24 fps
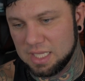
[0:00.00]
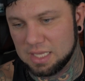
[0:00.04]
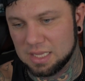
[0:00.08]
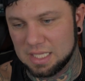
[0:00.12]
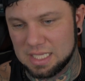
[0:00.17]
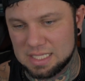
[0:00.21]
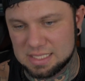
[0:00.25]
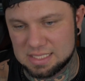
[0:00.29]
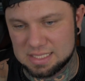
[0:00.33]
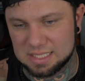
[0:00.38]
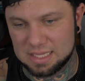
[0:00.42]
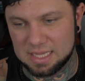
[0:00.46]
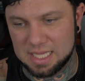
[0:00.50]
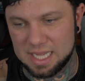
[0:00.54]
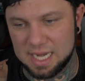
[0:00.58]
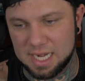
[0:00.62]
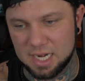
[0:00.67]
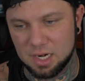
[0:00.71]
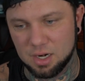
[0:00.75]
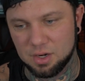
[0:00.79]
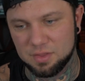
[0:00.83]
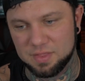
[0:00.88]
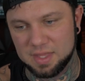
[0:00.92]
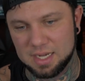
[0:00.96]
lesson
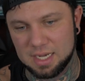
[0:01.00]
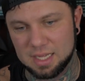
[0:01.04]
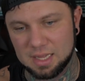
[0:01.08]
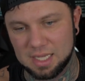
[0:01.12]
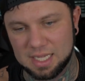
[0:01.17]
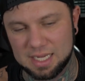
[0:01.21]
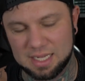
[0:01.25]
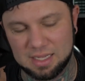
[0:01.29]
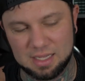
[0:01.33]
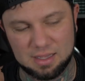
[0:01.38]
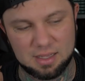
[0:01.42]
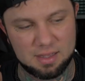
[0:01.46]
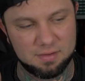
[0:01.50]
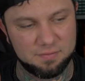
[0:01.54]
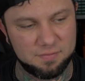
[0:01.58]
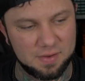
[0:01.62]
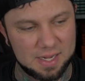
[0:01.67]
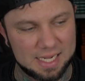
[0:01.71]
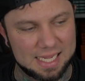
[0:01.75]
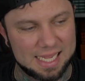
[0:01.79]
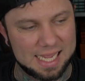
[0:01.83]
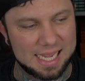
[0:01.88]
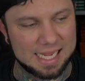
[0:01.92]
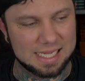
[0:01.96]
there that, like, if I
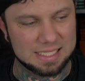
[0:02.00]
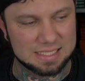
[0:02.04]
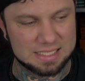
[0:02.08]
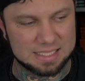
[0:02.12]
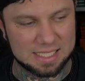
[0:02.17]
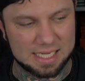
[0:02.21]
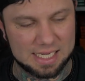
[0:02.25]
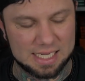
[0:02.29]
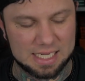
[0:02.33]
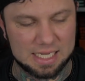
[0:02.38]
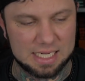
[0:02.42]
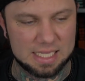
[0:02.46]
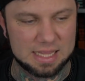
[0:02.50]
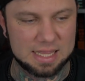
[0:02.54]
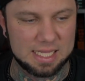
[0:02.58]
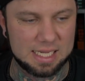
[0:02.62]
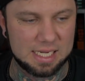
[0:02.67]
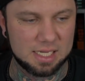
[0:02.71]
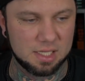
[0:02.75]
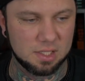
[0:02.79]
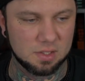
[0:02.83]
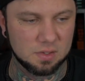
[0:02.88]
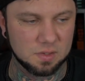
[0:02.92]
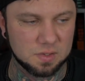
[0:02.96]
can't say anything
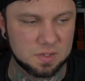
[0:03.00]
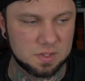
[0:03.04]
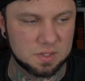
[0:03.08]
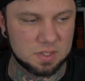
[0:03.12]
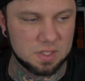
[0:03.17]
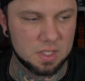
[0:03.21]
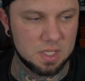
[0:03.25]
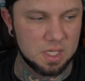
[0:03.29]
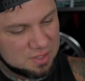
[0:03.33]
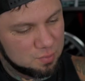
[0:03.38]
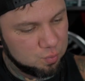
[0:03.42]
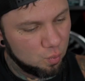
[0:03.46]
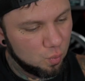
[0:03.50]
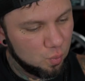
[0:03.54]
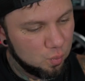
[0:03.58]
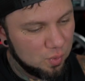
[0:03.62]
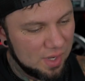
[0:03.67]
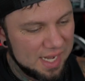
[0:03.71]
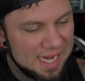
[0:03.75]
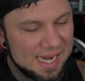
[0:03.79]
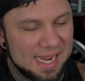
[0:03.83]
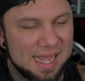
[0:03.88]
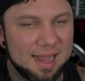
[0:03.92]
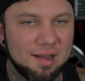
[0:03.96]
else,
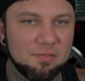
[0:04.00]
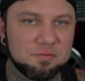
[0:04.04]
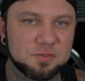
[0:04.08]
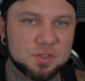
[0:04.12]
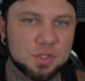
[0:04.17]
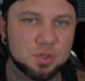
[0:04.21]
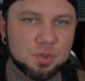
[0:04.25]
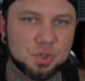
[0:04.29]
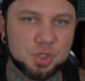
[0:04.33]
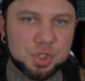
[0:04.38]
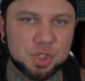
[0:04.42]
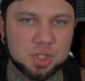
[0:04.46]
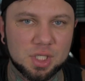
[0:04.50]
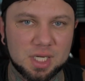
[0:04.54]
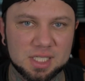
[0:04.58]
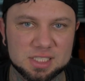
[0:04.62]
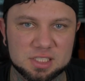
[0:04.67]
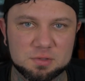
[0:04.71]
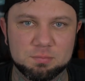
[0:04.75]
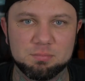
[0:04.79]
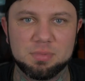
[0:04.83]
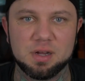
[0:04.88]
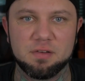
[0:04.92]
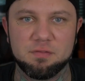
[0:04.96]
we have to
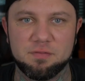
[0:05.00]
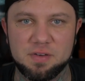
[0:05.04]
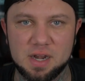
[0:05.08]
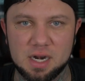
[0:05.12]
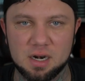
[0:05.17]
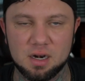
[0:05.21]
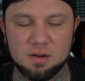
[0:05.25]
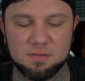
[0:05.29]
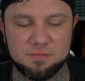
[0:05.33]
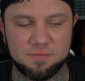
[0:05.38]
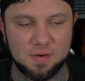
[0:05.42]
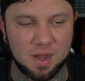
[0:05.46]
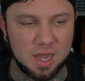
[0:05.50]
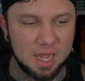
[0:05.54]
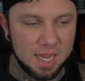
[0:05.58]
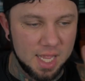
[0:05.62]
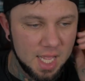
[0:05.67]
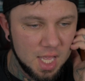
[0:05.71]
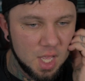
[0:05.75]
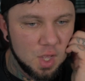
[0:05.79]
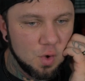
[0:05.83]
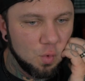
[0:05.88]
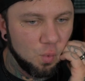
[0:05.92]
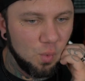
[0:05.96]
trust but verify.
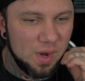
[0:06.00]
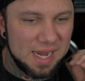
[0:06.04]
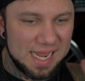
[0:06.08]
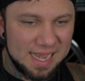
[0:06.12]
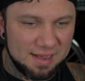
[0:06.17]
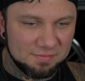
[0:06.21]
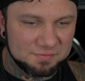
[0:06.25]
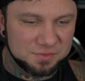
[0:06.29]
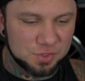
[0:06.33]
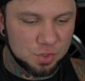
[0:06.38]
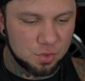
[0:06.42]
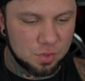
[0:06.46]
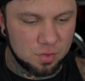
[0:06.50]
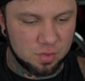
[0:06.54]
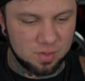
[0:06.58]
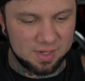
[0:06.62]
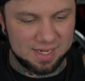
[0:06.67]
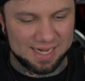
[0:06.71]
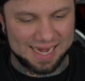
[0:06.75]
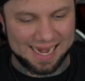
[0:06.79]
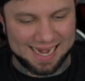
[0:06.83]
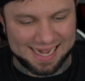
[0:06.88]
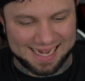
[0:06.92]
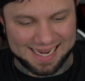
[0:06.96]
We have to
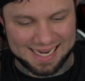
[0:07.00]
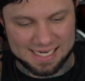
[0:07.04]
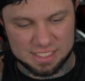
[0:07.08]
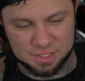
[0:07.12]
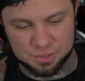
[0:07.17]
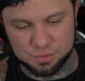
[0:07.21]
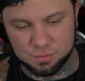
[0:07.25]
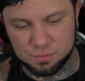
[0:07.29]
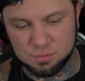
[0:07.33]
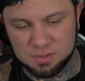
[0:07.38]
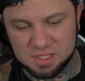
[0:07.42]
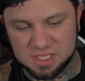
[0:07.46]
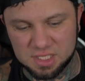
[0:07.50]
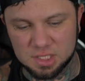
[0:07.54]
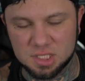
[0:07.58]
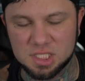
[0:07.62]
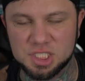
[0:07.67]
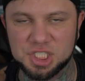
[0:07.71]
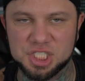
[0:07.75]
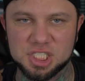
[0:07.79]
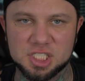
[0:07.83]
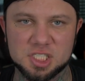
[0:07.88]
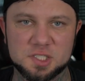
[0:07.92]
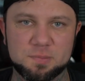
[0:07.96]
create a due
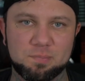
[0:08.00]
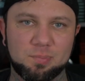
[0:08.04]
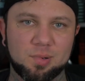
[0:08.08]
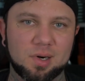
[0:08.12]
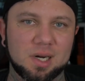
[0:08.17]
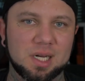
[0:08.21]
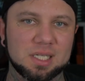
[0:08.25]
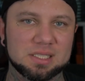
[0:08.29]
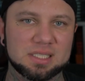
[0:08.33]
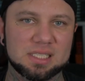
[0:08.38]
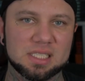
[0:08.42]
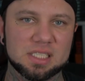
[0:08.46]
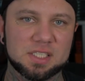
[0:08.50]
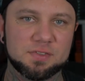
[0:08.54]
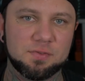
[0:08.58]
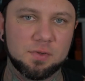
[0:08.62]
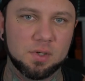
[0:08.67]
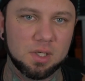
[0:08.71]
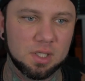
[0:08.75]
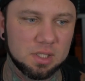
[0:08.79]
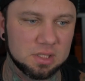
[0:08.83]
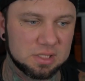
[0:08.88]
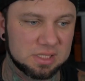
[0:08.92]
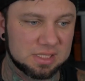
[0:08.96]
diligence process
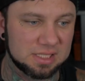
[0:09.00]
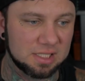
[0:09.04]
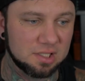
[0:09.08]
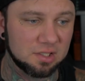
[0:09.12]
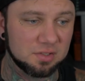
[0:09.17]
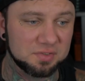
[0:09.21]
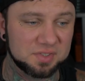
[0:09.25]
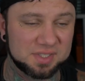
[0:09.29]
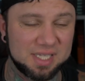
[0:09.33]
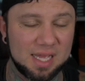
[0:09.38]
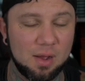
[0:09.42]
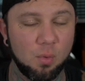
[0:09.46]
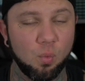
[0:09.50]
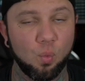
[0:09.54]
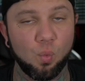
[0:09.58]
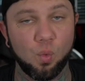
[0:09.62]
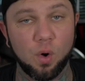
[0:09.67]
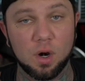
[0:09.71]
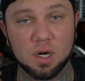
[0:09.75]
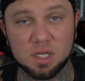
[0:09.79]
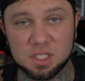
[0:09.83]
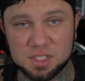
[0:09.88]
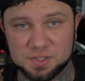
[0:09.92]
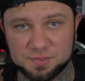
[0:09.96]
for ourselves that
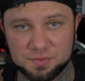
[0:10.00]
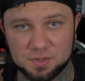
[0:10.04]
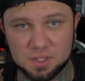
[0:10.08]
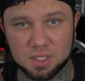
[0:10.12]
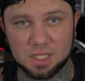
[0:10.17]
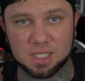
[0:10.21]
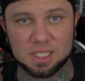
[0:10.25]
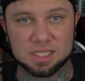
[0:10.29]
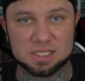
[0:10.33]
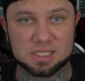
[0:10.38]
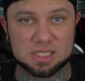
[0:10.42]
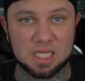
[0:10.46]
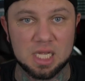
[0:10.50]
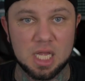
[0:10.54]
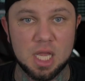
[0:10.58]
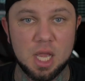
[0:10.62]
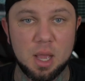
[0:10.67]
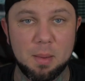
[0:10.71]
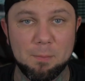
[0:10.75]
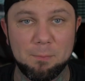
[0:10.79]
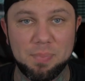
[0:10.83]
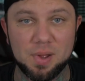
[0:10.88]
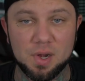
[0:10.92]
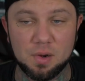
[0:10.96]
works for us,
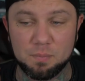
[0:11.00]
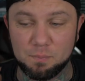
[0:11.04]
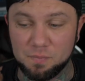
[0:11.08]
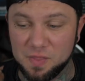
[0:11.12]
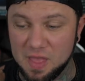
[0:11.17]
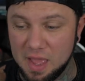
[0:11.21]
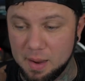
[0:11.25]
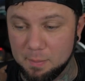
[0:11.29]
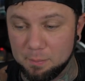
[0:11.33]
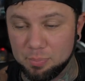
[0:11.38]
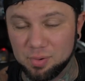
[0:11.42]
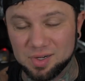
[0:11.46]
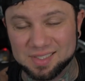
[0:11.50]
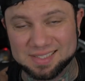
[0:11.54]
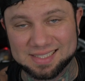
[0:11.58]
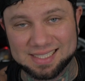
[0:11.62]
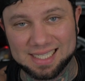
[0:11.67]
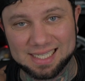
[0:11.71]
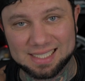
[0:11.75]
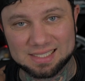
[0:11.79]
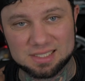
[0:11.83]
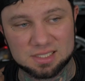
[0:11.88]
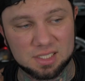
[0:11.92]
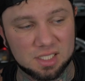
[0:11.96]
but that
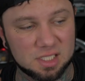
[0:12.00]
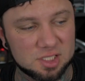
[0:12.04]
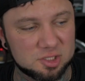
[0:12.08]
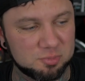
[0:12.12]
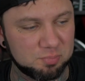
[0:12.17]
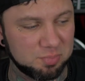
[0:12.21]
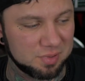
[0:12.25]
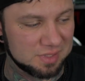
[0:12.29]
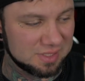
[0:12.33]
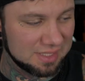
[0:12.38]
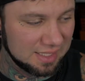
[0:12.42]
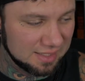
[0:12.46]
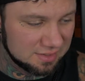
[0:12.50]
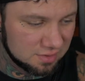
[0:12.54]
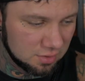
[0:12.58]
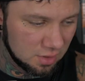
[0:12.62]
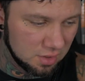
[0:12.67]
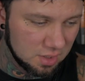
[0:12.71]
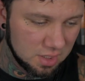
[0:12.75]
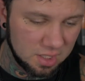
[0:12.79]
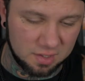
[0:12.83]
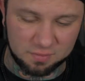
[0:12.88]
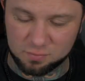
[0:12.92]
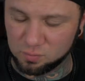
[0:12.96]
protects us, protects our
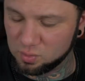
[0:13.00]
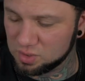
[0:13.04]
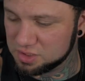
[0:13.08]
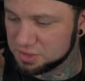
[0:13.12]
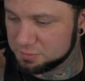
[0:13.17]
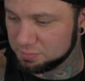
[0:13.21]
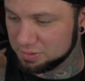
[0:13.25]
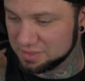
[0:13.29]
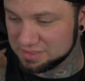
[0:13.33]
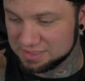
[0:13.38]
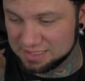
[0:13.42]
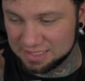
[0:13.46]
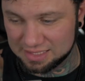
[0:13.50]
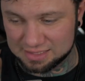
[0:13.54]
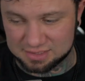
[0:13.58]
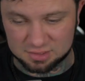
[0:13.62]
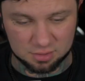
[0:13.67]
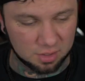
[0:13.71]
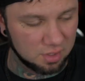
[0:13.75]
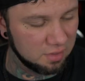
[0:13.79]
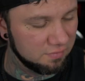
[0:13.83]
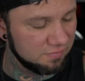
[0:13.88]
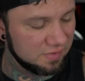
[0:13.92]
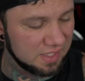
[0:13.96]
loved ones, protects
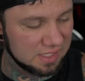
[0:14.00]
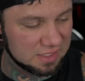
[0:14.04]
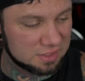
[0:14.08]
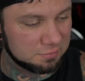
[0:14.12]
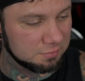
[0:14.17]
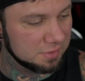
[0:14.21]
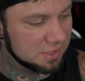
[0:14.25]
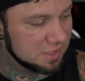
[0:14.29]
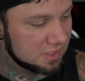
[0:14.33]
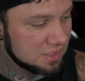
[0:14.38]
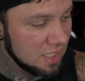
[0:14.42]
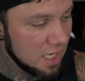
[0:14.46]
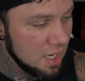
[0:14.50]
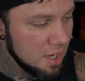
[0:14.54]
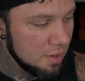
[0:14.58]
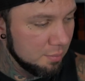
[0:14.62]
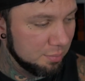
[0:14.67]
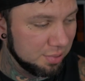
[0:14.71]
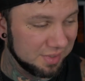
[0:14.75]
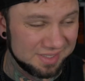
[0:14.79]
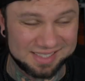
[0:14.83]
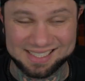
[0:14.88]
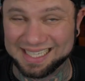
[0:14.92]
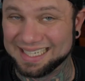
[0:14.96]
our investments,
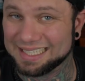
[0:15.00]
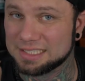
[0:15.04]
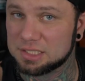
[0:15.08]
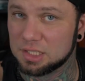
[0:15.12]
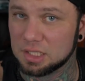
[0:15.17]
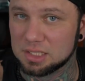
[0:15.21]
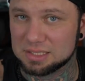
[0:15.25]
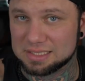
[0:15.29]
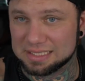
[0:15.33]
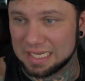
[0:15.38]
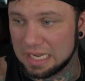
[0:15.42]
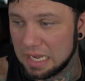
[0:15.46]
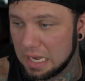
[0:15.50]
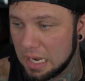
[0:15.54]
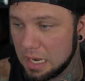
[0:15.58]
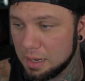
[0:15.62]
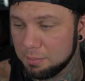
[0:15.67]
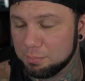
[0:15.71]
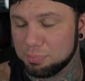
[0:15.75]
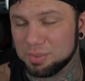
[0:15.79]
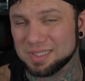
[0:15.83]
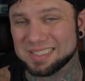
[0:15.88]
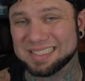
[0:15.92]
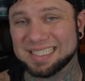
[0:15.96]
protects our
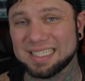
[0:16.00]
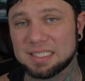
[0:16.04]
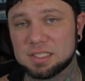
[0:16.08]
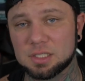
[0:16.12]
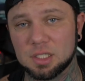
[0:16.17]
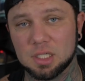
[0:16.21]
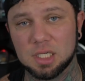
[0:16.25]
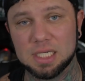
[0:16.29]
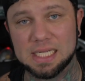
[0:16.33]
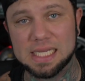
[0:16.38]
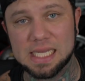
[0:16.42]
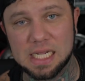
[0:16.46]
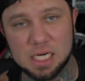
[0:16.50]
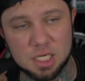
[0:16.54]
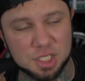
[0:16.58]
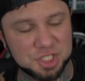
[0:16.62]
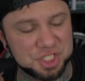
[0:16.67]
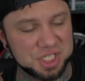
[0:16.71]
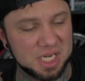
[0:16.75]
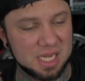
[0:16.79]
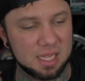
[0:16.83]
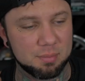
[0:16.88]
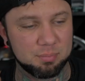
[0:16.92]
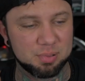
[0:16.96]
time, protects our
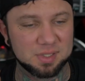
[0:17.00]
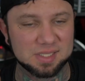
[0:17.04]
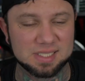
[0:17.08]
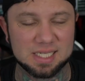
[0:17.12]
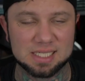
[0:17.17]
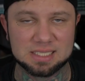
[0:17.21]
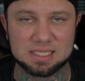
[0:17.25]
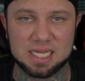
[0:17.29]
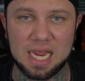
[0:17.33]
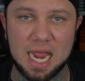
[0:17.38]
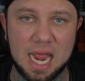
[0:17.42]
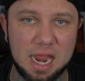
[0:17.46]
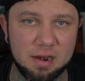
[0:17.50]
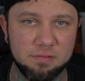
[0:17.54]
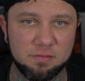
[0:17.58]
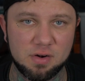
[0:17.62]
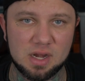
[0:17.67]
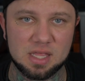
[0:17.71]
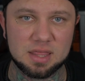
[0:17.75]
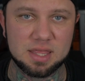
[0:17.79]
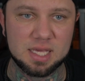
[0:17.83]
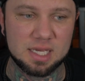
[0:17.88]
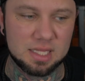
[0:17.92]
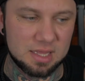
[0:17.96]
energy, and protects
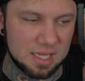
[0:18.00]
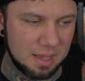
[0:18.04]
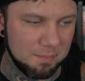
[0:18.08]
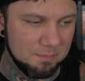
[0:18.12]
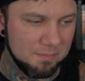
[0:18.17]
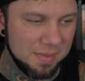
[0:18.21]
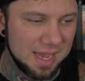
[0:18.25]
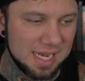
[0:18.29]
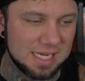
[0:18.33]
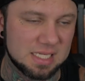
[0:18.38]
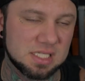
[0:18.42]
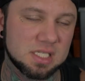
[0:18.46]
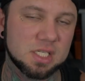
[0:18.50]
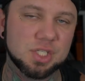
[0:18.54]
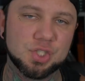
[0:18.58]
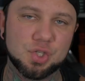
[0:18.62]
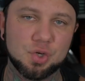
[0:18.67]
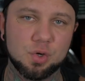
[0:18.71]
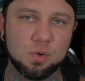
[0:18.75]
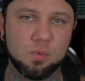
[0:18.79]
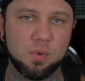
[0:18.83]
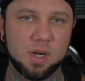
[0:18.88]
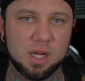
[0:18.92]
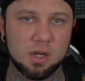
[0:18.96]
everything that makes us
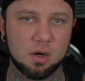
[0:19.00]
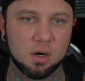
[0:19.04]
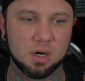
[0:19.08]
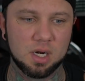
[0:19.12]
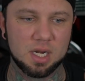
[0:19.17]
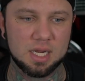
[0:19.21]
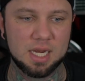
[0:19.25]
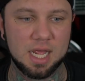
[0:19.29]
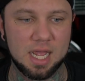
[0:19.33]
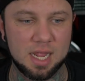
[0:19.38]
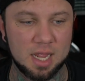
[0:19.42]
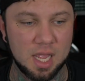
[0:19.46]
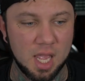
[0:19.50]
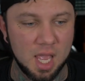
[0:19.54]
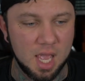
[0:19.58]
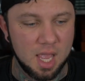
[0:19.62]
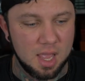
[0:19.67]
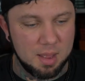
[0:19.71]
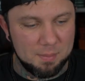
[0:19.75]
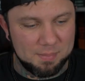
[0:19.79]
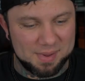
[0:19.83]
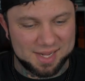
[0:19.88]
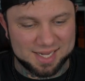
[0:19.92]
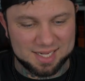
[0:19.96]
who we are today.
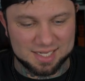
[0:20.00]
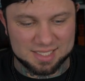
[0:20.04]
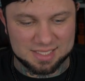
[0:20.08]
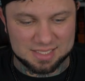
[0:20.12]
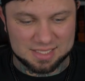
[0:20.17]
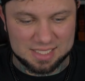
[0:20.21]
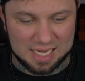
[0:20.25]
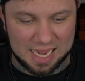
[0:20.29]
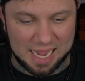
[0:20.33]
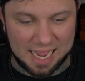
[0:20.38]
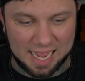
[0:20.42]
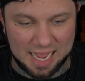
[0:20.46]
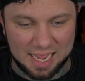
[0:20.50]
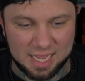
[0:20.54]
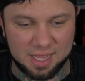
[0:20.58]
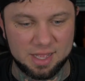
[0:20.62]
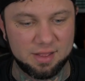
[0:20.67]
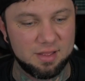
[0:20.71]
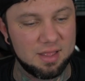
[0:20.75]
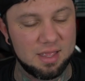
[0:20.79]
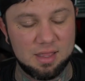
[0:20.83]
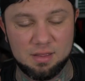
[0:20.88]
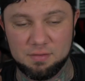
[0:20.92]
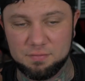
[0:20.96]
Because
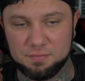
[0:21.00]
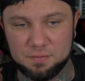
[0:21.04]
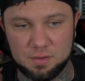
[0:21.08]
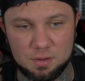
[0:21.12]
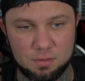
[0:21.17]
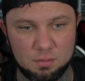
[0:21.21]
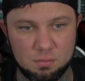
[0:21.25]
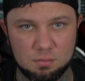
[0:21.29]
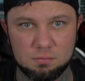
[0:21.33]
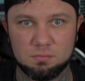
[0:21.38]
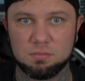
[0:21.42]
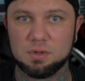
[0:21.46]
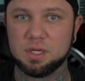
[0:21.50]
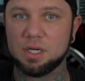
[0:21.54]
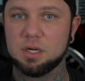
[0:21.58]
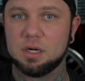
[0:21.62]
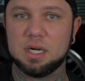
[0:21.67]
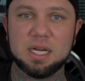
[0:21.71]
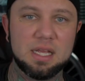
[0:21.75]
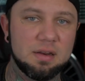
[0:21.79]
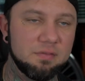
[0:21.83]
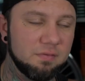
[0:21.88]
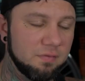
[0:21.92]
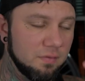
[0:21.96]
if you're
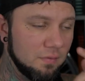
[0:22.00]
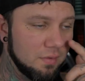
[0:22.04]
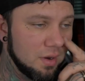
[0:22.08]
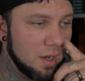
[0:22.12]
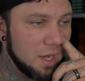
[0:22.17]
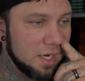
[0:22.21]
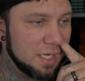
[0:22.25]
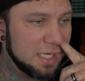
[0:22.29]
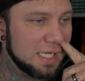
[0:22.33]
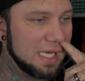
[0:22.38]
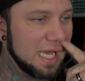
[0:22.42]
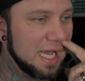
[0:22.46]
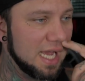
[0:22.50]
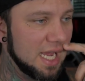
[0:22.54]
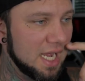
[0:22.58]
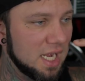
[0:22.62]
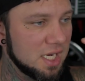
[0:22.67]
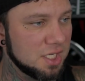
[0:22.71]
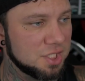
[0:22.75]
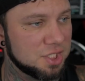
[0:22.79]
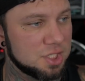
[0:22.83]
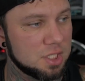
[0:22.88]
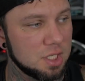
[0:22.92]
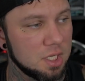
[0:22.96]
in
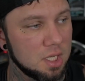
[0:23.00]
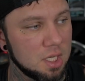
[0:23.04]
Uncaged,